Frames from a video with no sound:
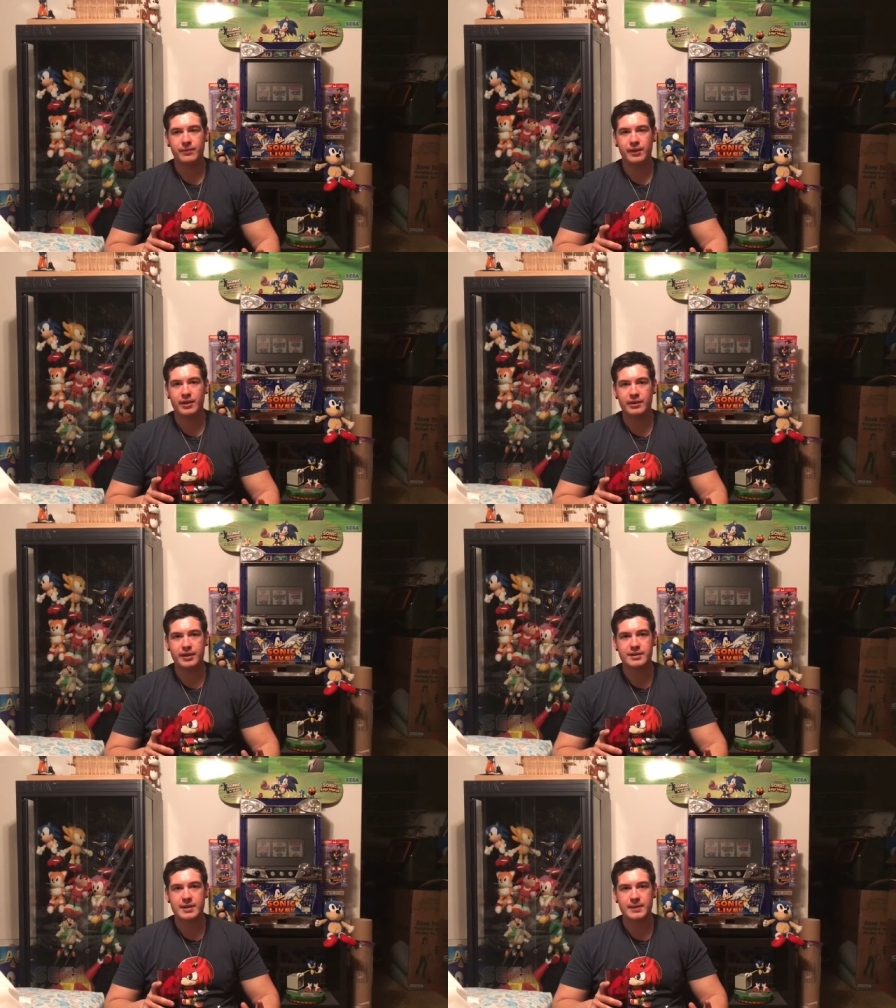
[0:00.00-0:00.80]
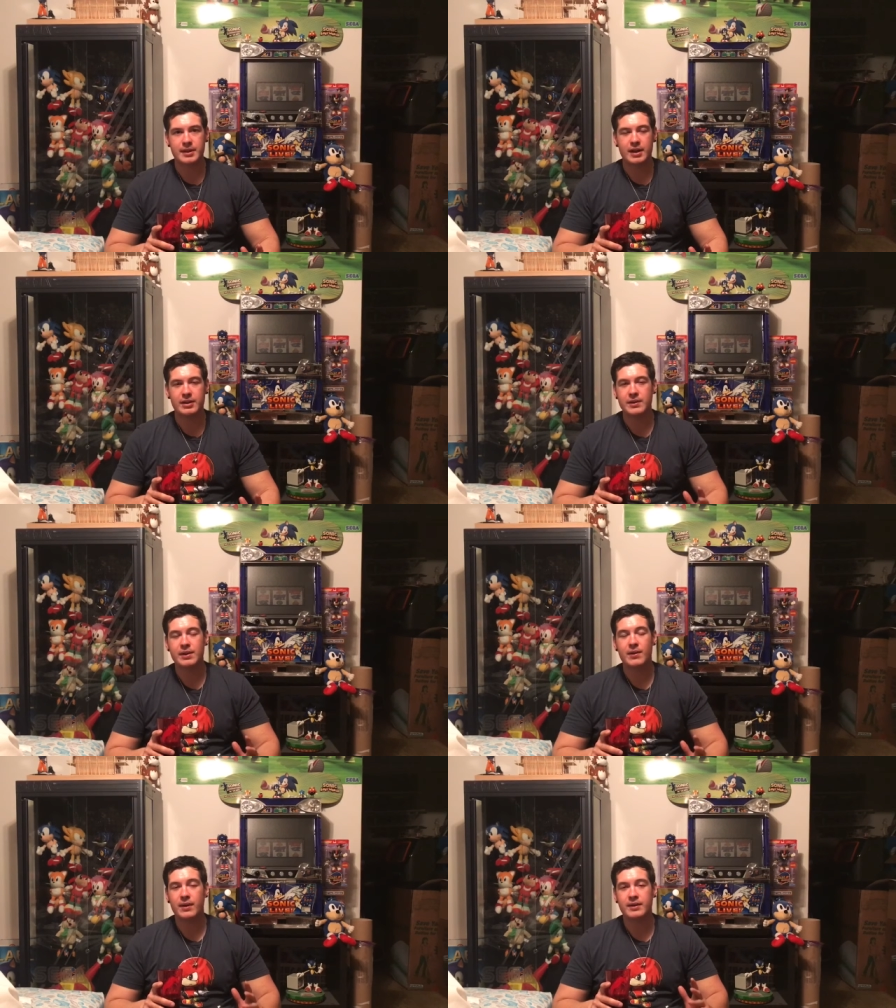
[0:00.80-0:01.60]
little exhibit there. You
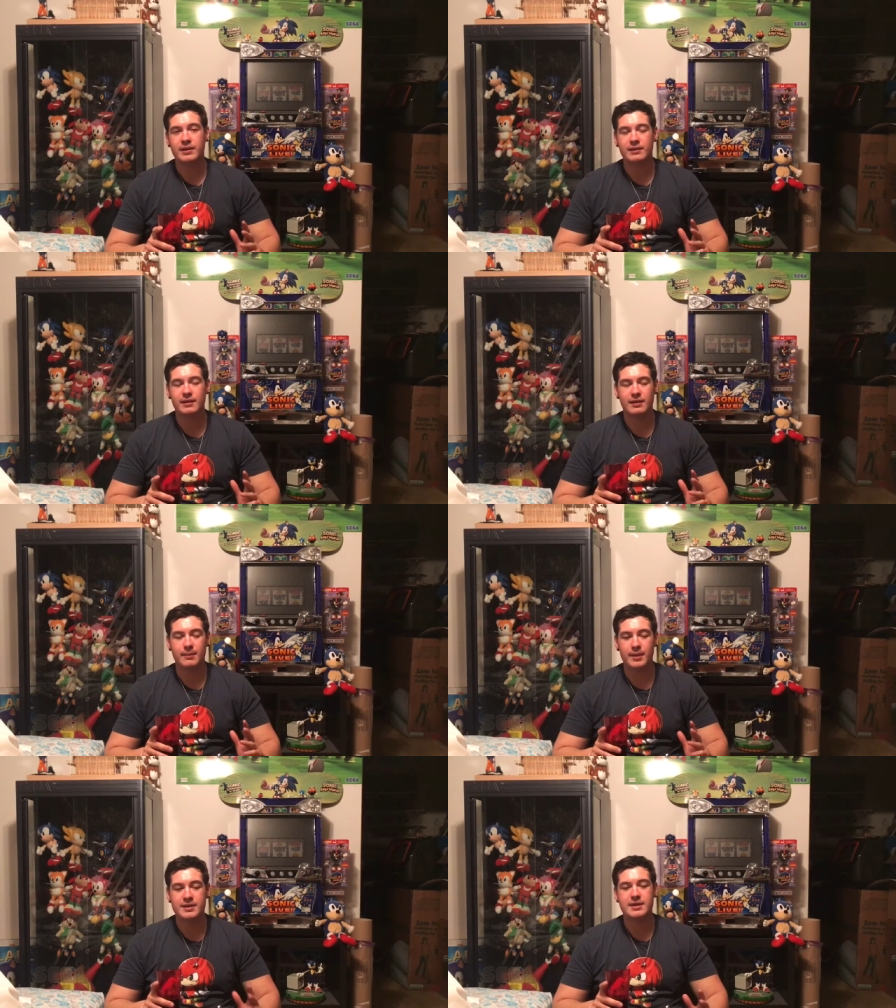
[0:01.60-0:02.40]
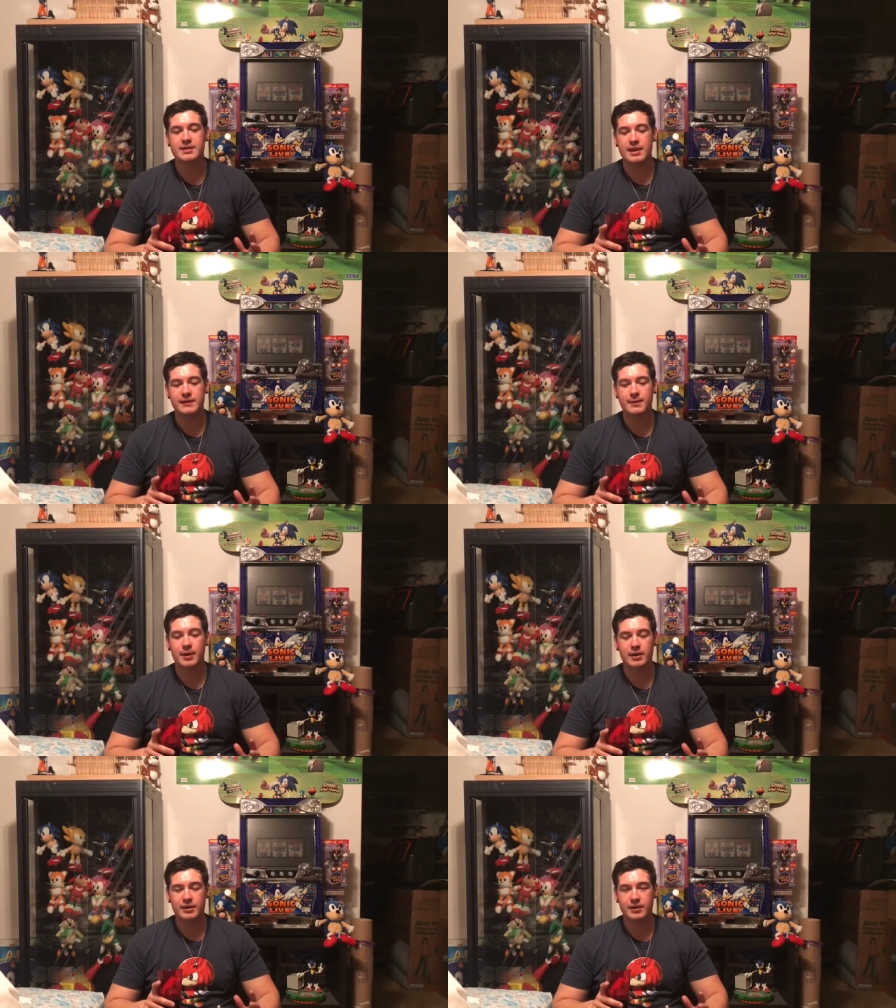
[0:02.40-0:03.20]
can go on the busiest day of the
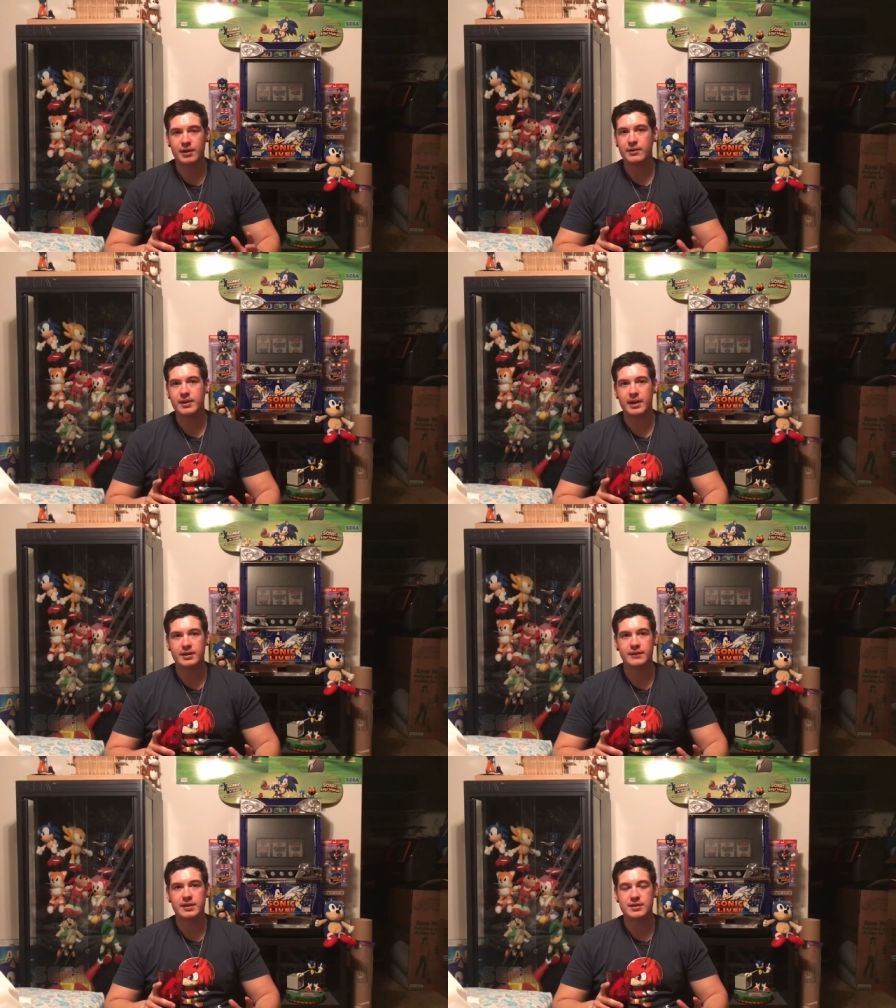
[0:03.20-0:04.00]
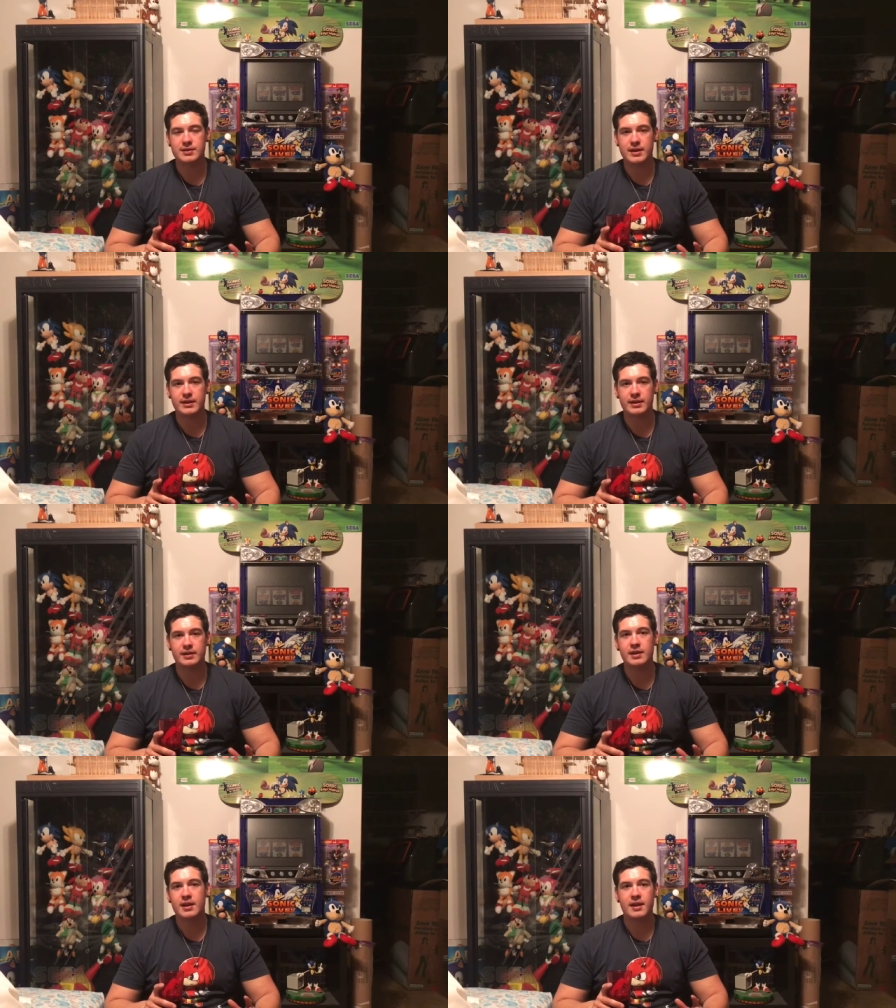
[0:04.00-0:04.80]
park, you can go in that Interventions area,
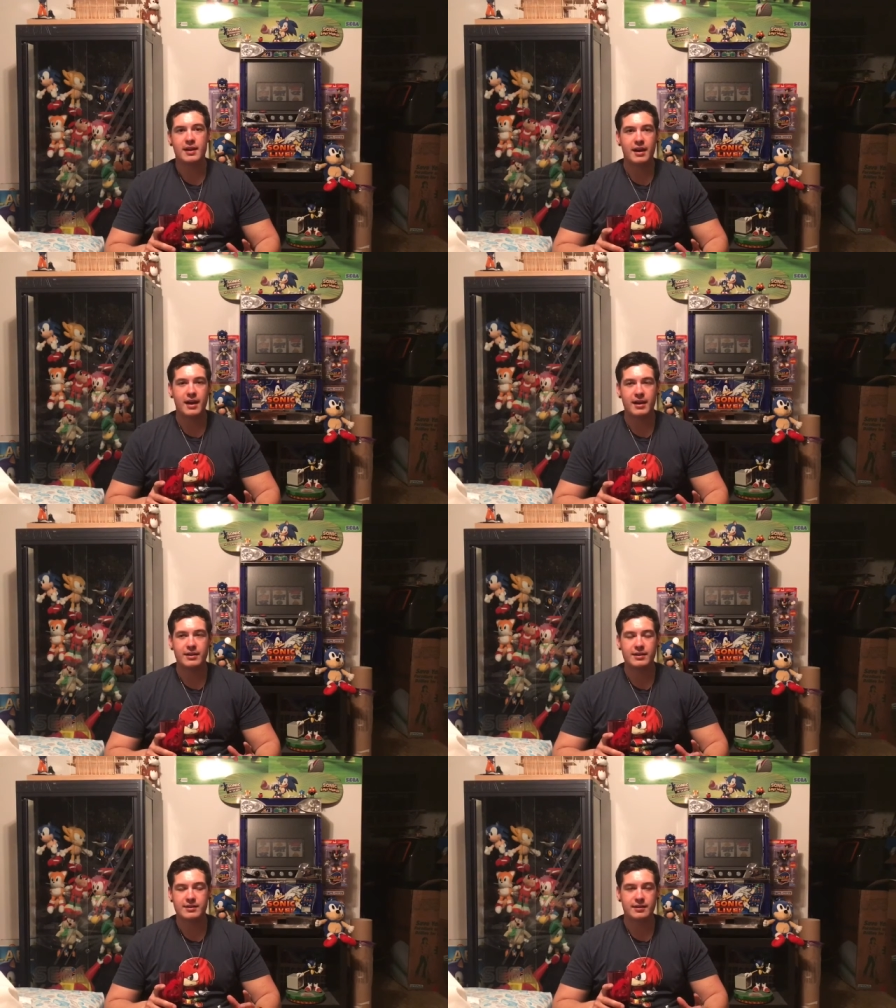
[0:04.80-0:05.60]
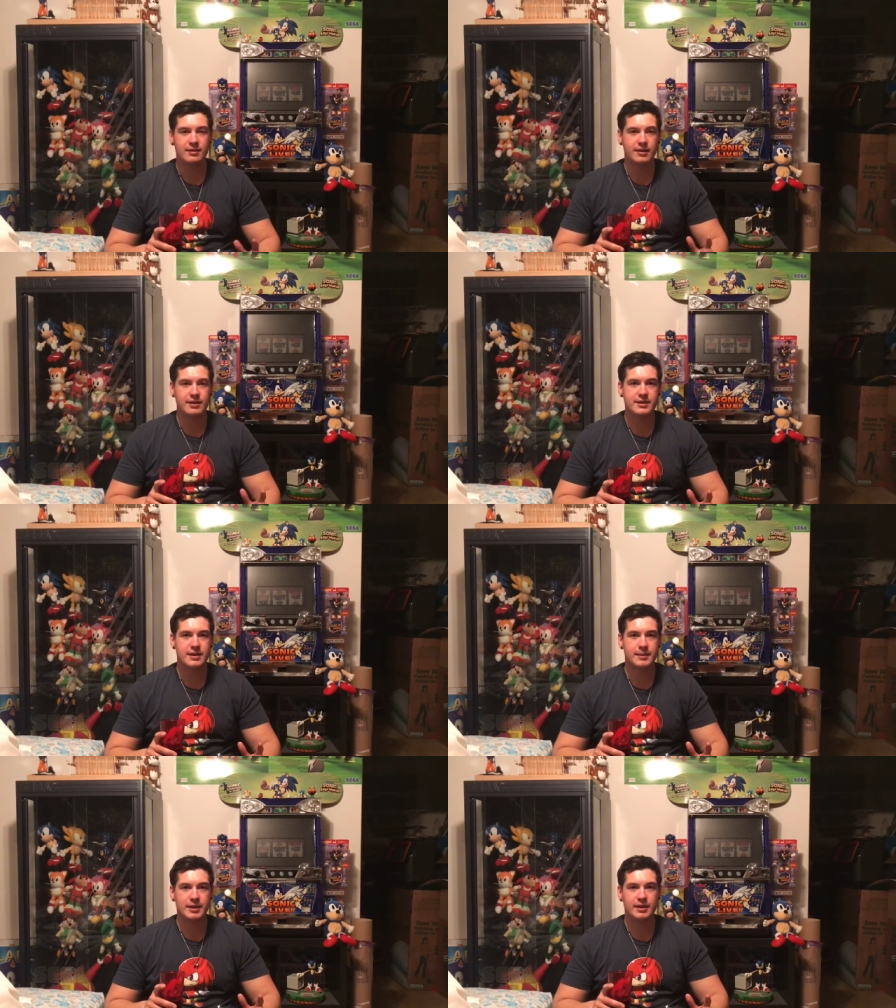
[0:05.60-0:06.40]
and there's a little
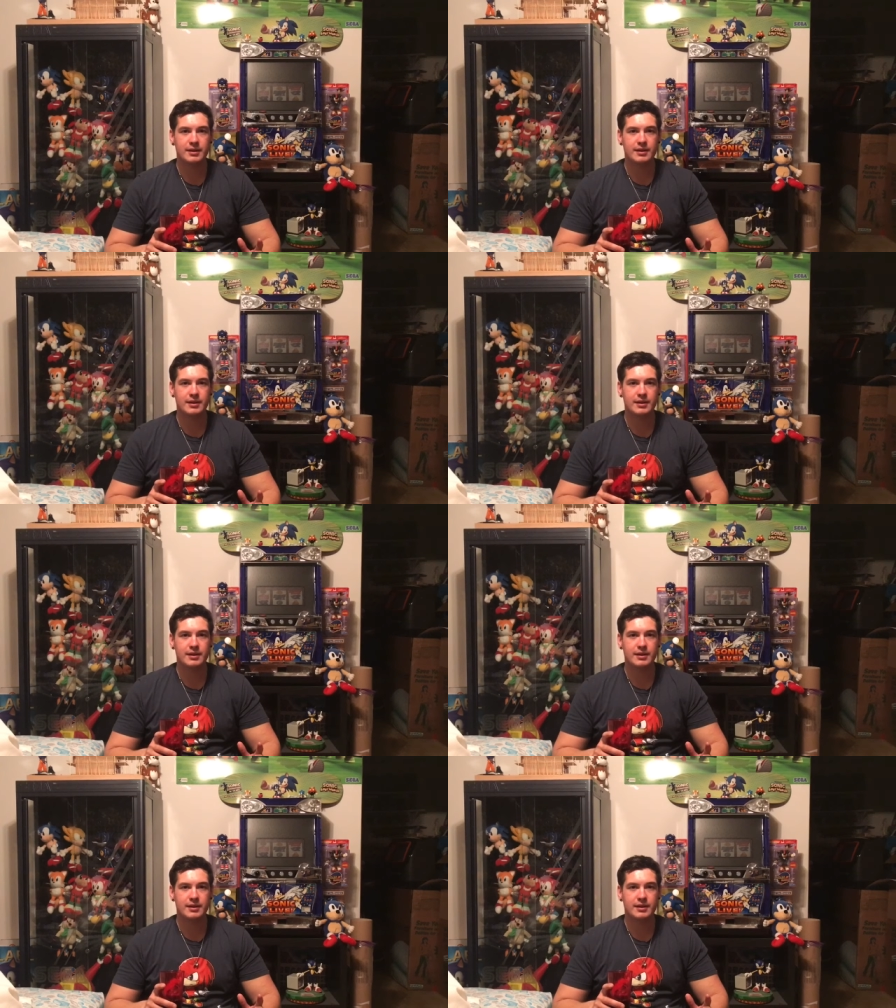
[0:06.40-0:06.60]
exhibit